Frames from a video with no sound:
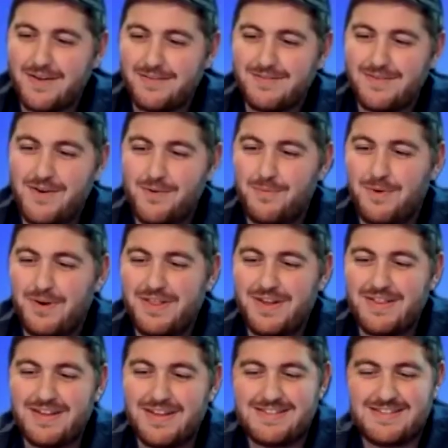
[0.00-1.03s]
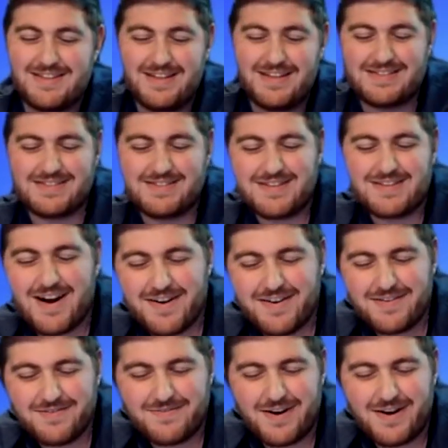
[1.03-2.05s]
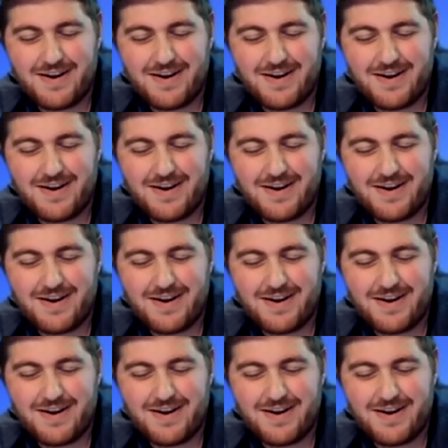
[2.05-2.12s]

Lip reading: one thing that's kind of